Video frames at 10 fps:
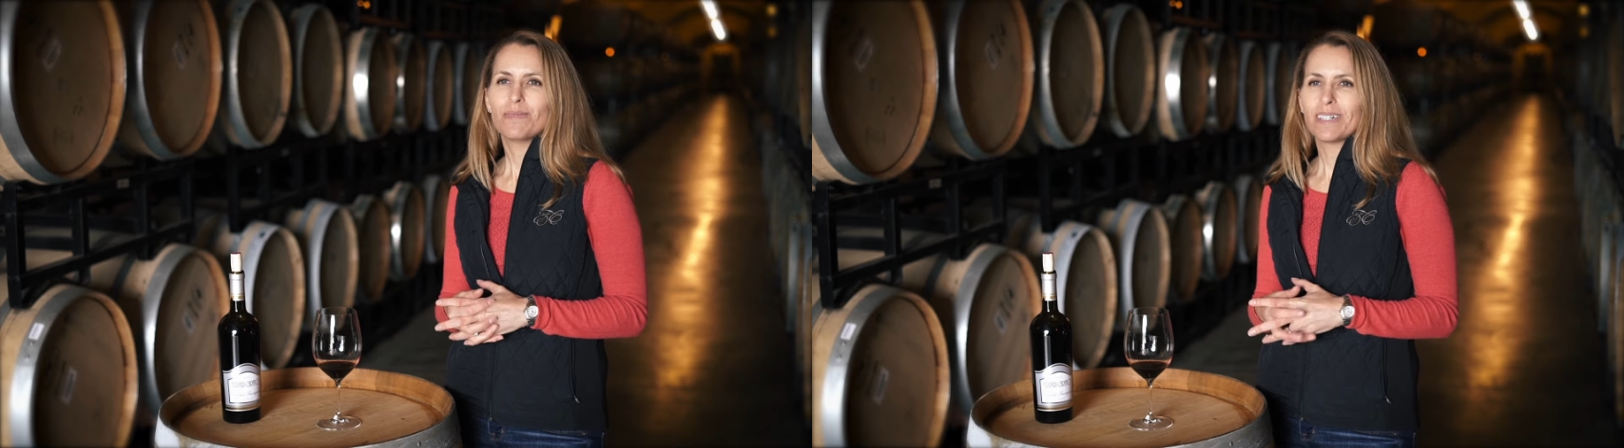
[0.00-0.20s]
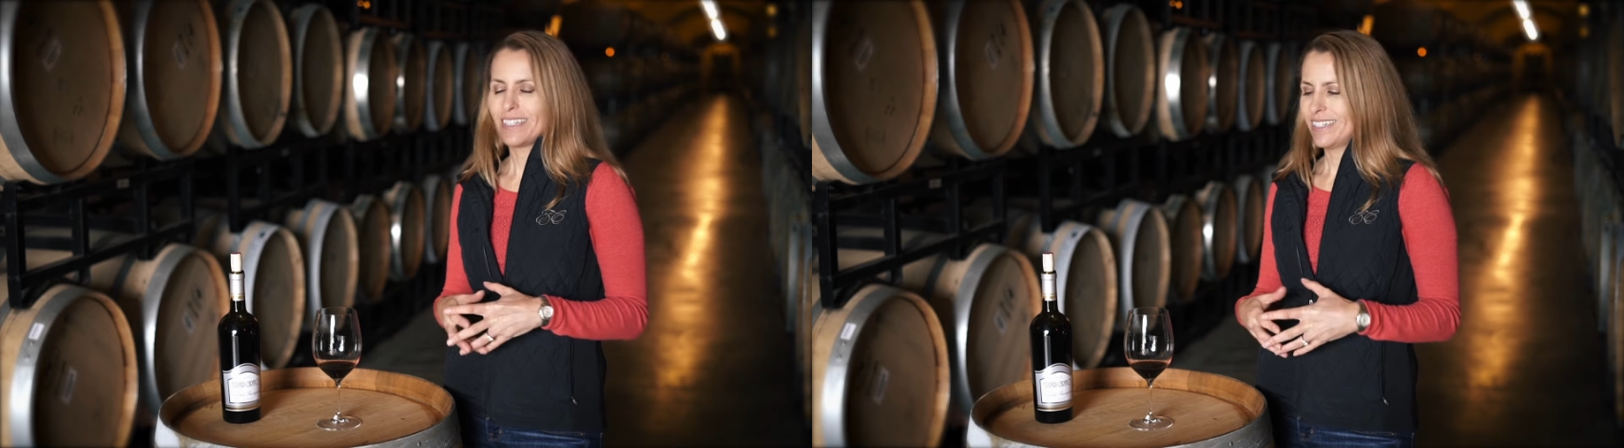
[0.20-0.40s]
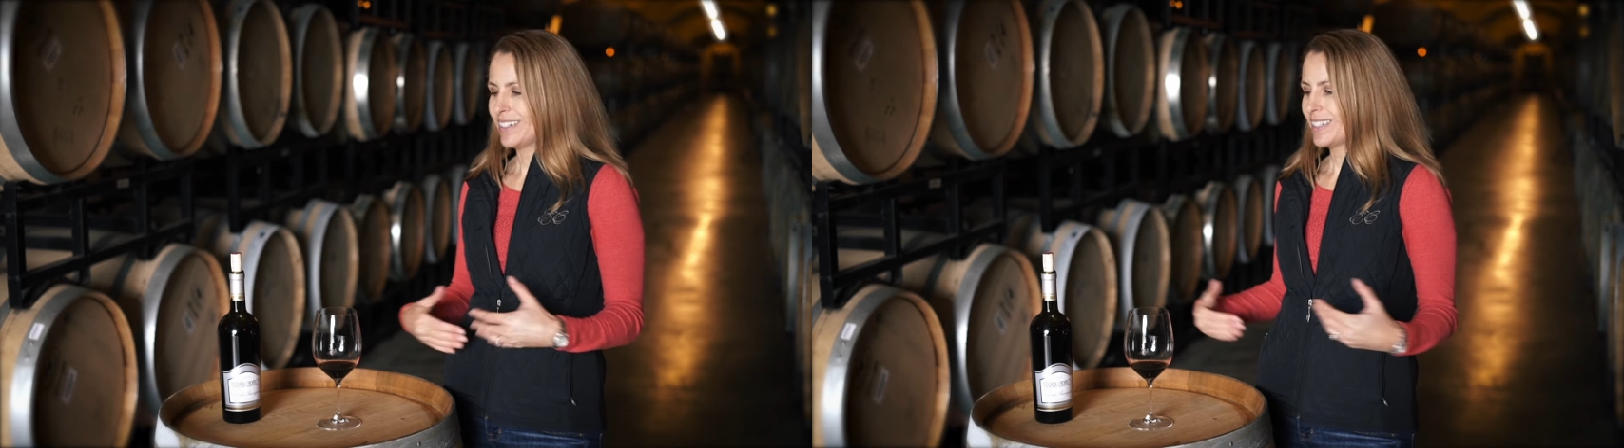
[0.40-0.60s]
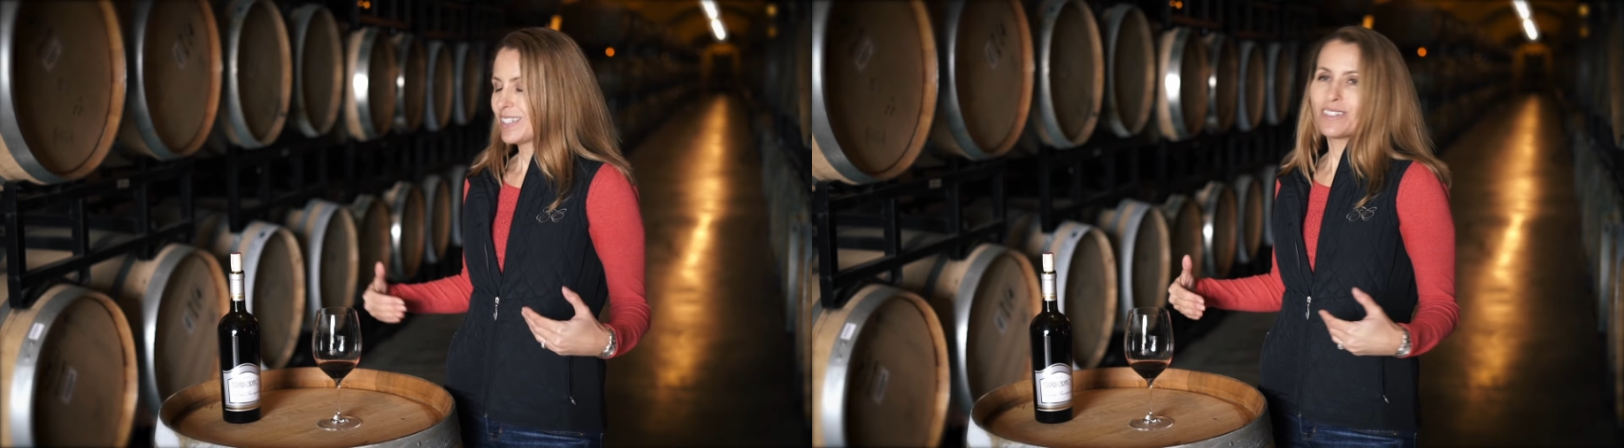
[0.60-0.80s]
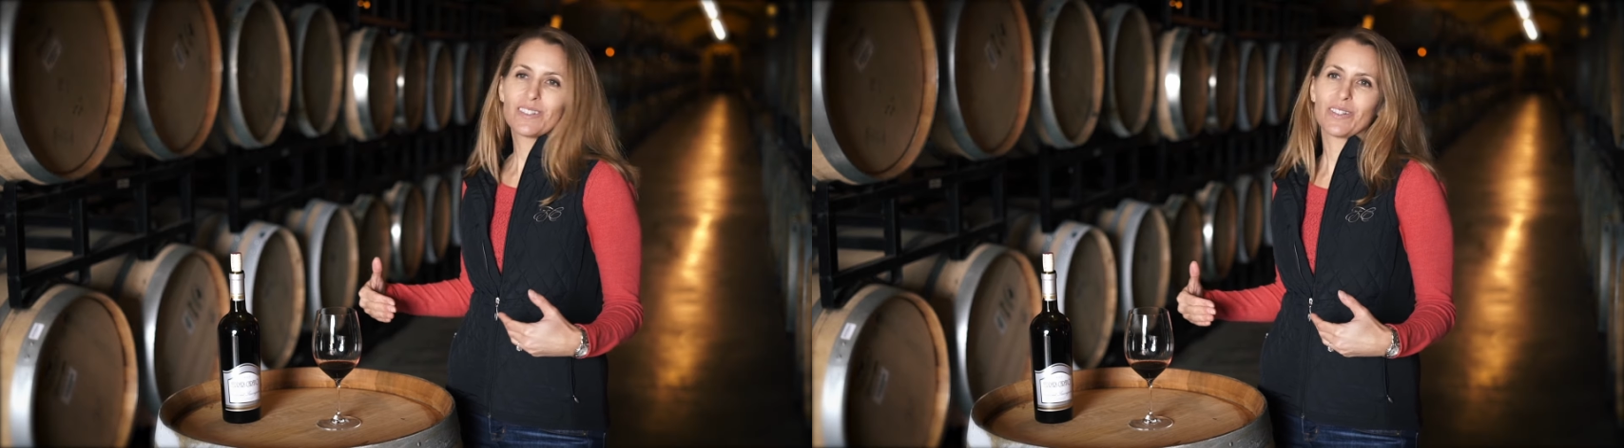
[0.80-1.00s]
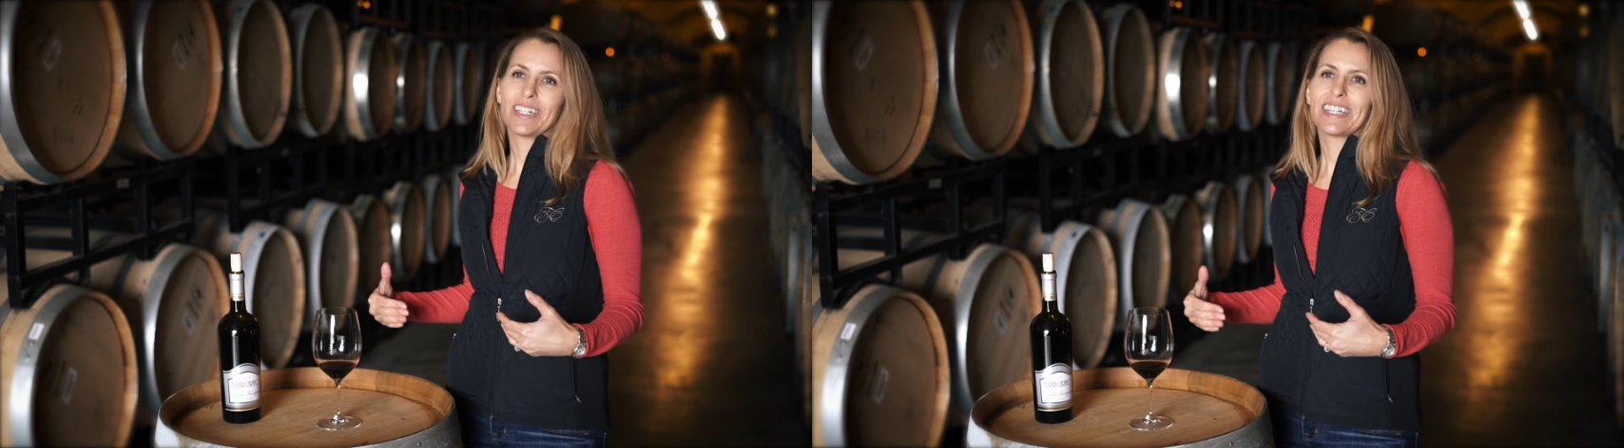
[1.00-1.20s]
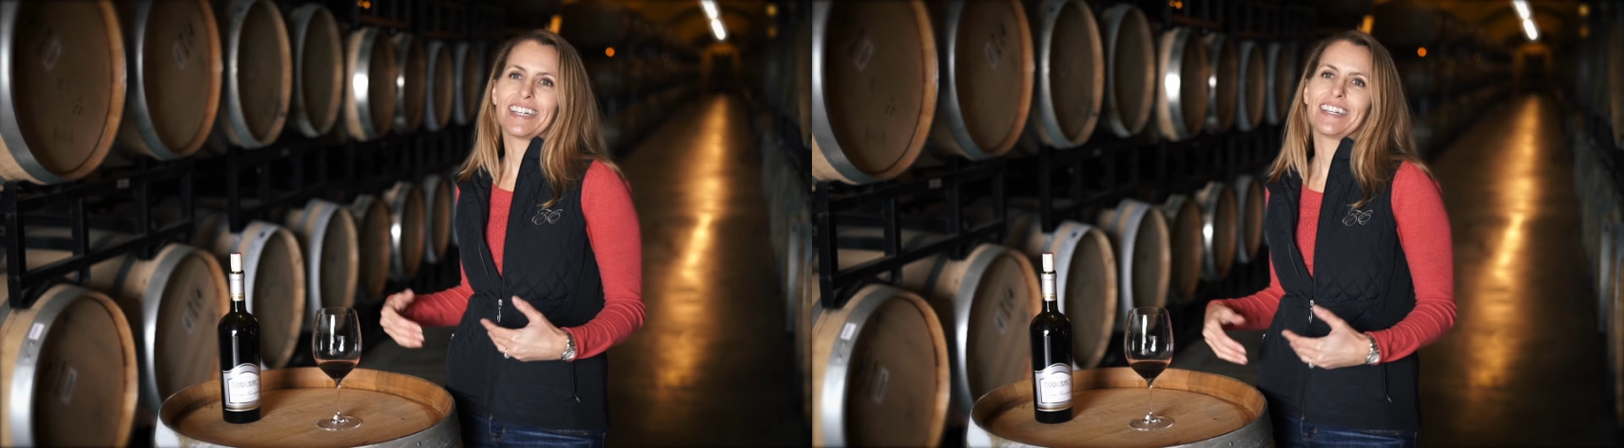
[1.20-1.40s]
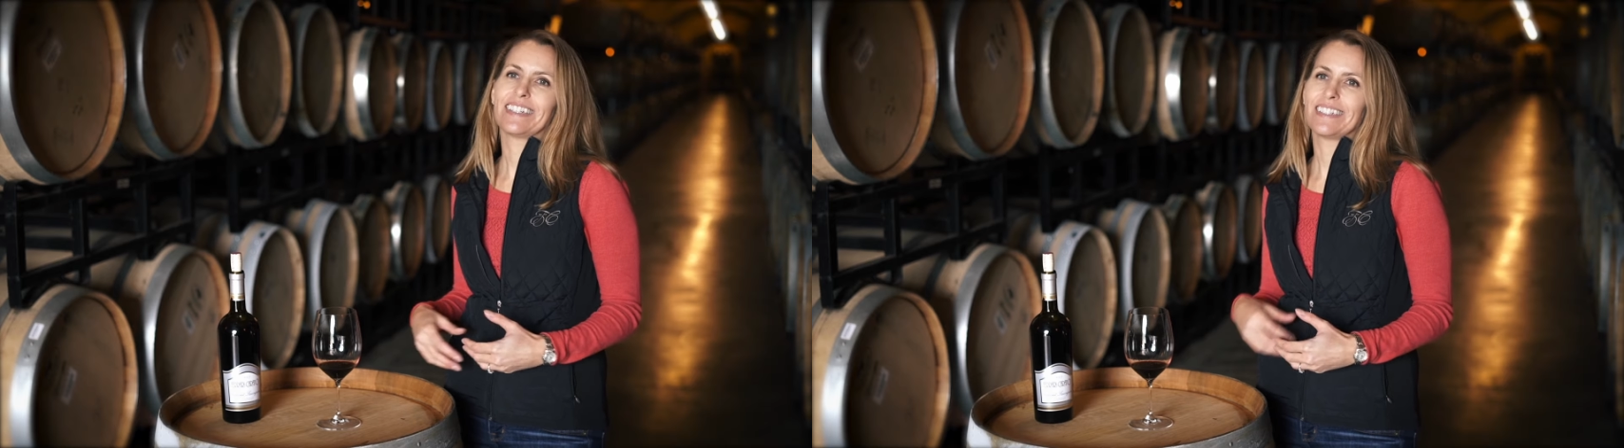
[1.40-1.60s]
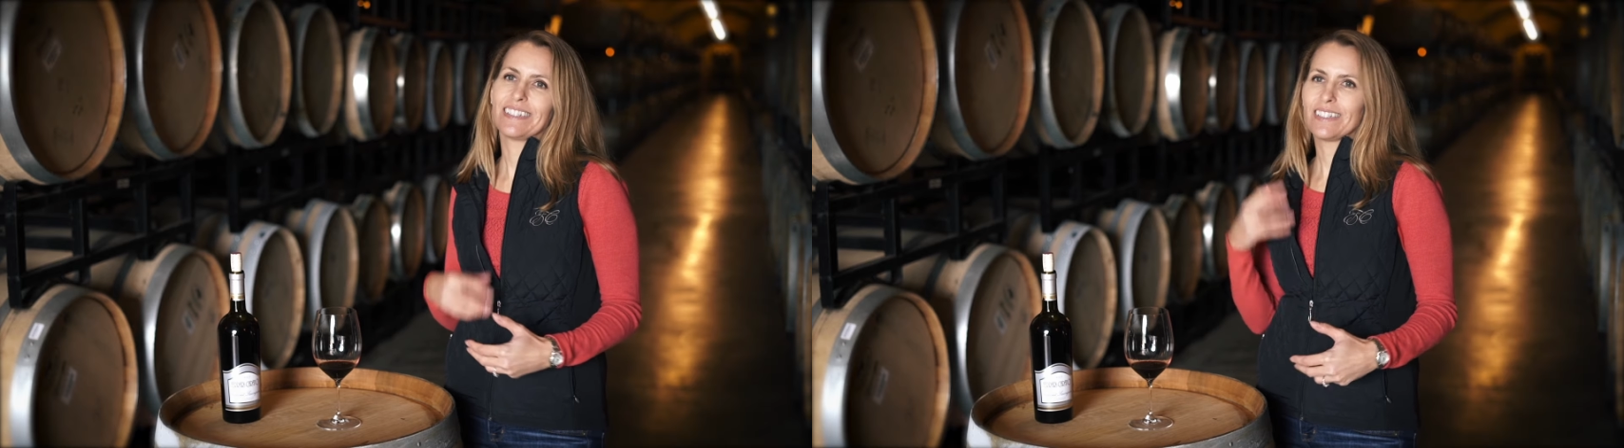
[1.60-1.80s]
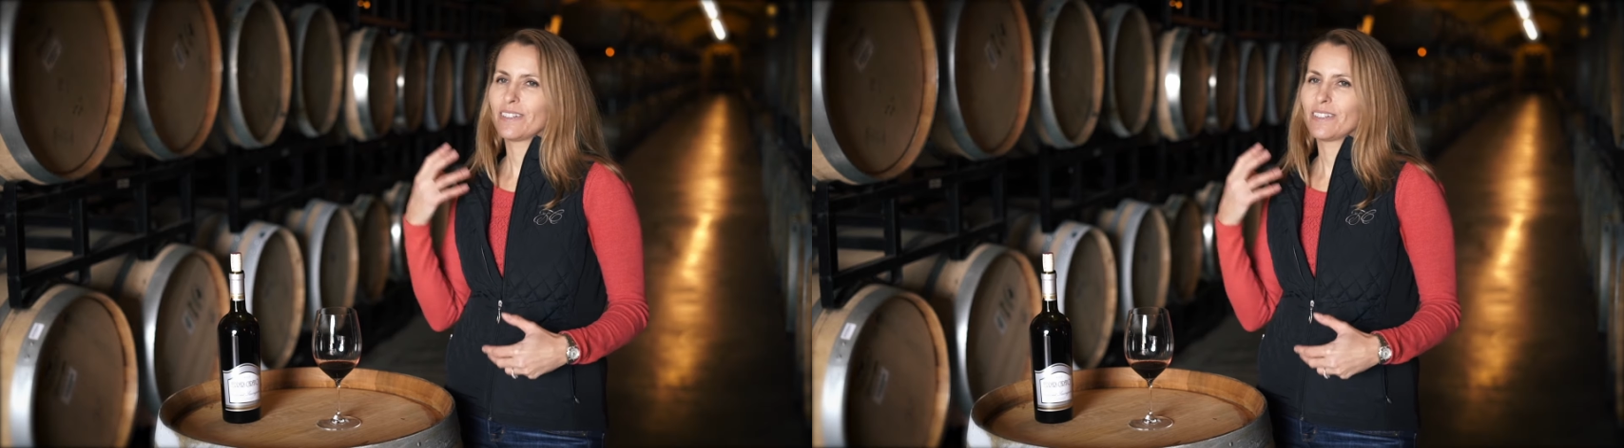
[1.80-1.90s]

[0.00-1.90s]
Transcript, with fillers: but you can still drink it and